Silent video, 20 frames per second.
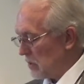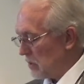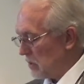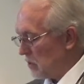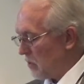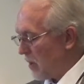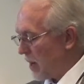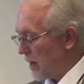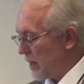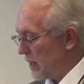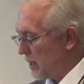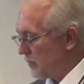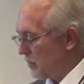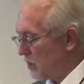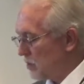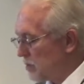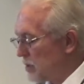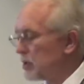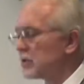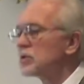Why have you
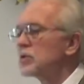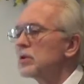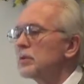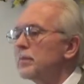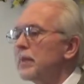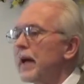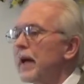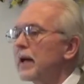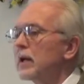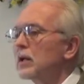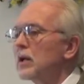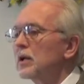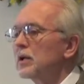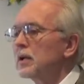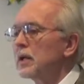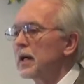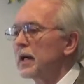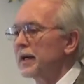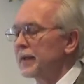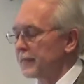turned your back on
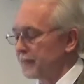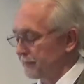God?